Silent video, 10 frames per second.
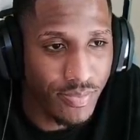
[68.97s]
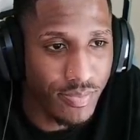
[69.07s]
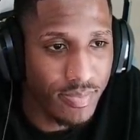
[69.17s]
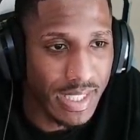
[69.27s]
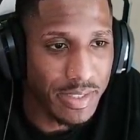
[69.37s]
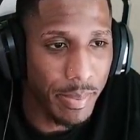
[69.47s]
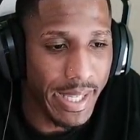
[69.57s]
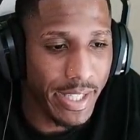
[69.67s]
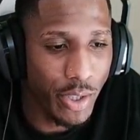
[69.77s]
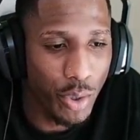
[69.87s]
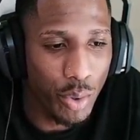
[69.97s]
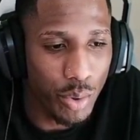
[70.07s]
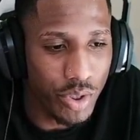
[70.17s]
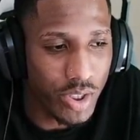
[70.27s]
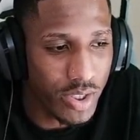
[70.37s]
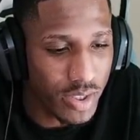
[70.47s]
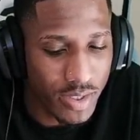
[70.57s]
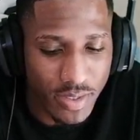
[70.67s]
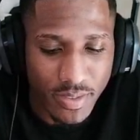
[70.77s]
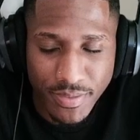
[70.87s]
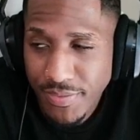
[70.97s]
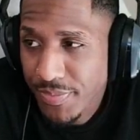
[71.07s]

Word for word: So whenever That's I'm unsure, news. I kind of start